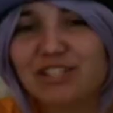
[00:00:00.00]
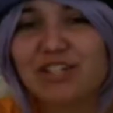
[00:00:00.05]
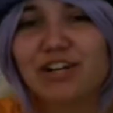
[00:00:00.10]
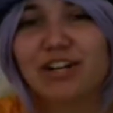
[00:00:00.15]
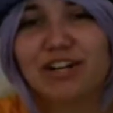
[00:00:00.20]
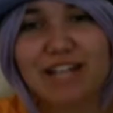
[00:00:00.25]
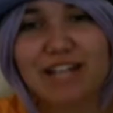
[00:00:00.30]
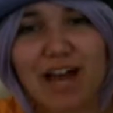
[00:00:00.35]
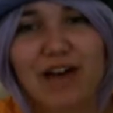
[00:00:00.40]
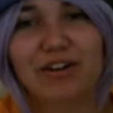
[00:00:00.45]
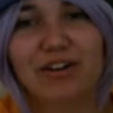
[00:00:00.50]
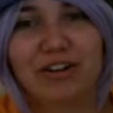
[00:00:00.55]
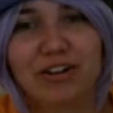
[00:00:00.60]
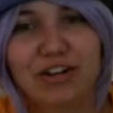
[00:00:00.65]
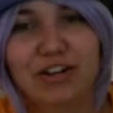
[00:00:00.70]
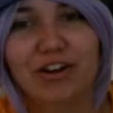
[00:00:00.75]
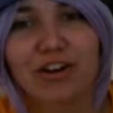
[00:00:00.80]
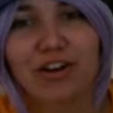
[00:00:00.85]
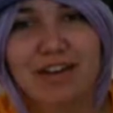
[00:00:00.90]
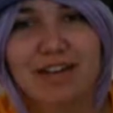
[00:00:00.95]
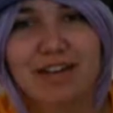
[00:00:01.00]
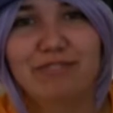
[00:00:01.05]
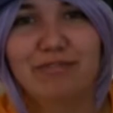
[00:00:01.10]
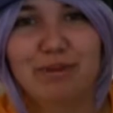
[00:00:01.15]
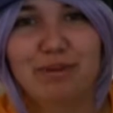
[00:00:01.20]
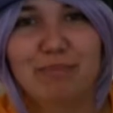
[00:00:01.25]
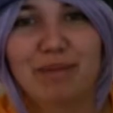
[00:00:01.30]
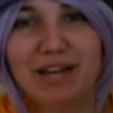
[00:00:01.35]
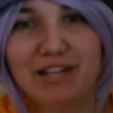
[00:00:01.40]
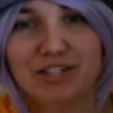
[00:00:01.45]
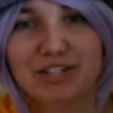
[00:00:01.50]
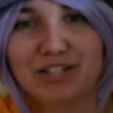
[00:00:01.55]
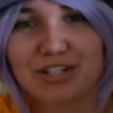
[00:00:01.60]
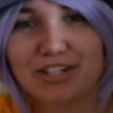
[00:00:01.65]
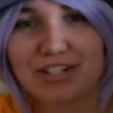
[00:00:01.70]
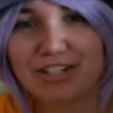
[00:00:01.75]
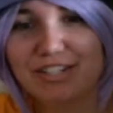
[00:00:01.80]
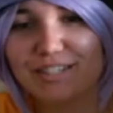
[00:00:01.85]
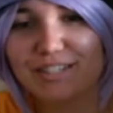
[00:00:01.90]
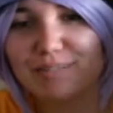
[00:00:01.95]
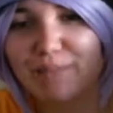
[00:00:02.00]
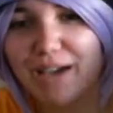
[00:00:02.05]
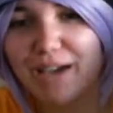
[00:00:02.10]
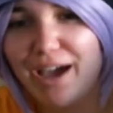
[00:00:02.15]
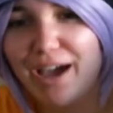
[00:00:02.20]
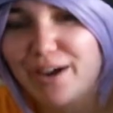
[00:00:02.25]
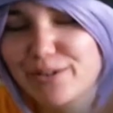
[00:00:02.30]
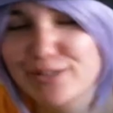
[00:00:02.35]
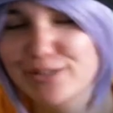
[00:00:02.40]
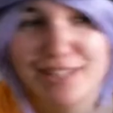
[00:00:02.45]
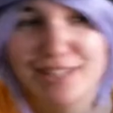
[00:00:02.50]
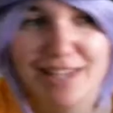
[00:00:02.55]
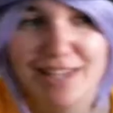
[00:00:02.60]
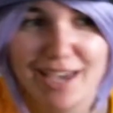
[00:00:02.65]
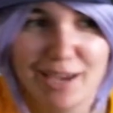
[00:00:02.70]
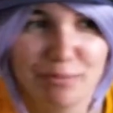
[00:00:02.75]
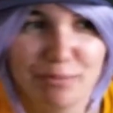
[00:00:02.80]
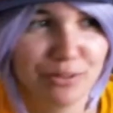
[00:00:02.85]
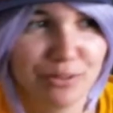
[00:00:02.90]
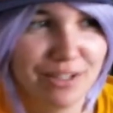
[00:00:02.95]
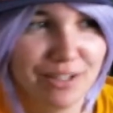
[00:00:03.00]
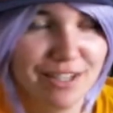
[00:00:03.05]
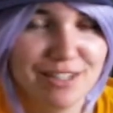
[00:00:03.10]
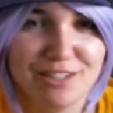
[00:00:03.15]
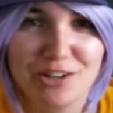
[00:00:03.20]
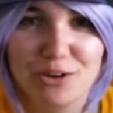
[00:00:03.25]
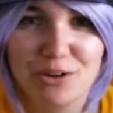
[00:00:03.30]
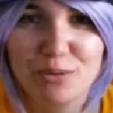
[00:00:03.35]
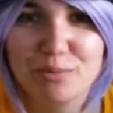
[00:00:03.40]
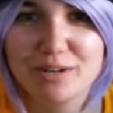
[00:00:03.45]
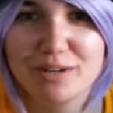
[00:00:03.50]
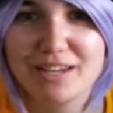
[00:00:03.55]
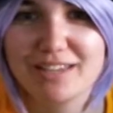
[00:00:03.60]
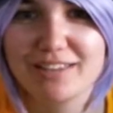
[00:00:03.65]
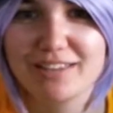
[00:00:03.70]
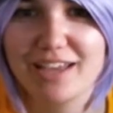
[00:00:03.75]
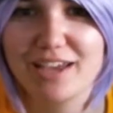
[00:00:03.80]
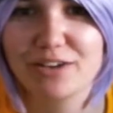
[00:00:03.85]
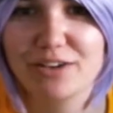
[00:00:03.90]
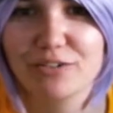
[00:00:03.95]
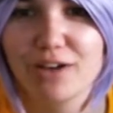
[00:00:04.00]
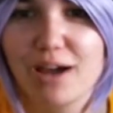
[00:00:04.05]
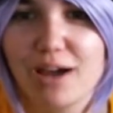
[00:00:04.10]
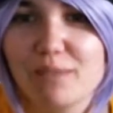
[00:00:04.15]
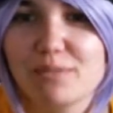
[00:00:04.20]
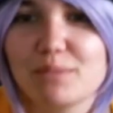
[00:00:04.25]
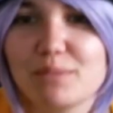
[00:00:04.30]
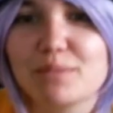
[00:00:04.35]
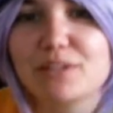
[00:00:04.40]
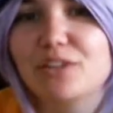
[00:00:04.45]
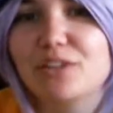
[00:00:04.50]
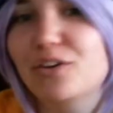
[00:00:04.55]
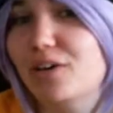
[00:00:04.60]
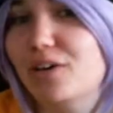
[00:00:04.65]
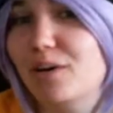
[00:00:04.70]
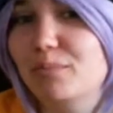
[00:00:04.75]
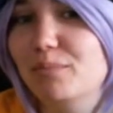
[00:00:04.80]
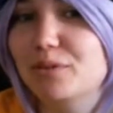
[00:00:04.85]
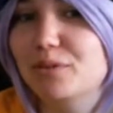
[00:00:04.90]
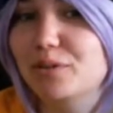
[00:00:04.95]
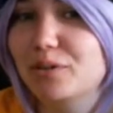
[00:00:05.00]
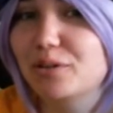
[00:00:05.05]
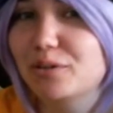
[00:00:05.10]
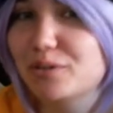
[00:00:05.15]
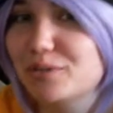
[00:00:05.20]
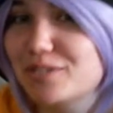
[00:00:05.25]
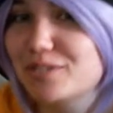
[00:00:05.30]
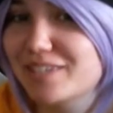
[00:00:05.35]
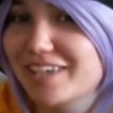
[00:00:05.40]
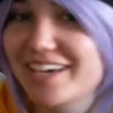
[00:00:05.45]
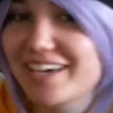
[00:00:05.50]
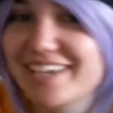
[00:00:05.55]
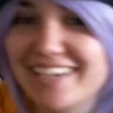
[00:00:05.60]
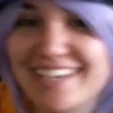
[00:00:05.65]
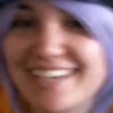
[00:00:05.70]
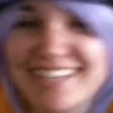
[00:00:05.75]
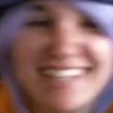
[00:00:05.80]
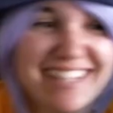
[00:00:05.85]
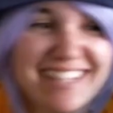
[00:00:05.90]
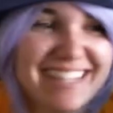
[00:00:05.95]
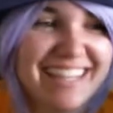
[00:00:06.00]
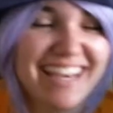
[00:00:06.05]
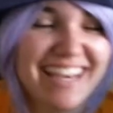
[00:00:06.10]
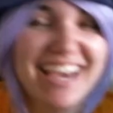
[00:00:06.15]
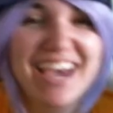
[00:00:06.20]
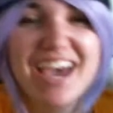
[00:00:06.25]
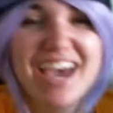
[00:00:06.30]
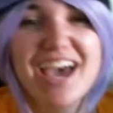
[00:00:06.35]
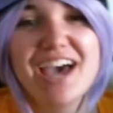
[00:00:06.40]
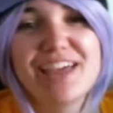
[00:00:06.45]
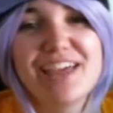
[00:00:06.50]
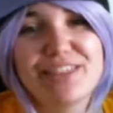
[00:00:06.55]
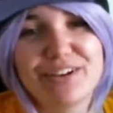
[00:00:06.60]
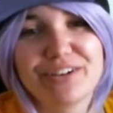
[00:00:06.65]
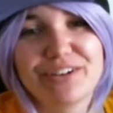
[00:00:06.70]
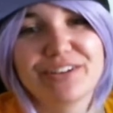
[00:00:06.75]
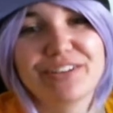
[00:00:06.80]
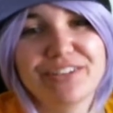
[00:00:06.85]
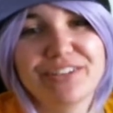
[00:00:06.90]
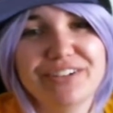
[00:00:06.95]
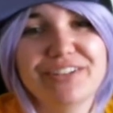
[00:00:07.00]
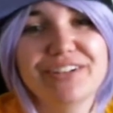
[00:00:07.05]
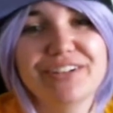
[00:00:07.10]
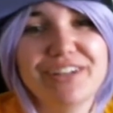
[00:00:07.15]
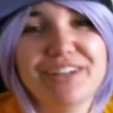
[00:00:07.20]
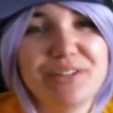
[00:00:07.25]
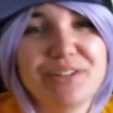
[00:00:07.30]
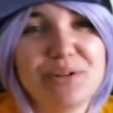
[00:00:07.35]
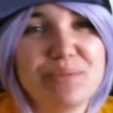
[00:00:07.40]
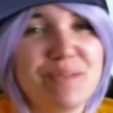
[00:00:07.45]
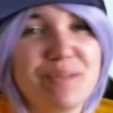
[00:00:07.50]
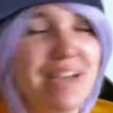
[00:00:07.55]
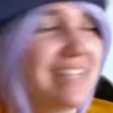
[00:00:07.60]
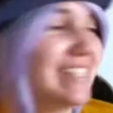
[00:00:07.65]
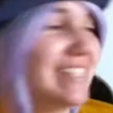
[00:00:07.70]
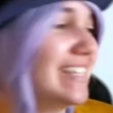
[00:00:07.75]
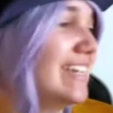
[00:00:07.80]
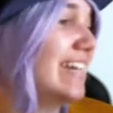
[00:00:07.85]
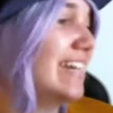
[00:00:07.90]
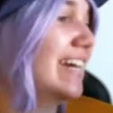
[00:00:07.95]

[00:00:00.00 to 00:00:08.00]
turned out good for pictures, but I was like, please nobody like grab them and look up close, because they're a little messy.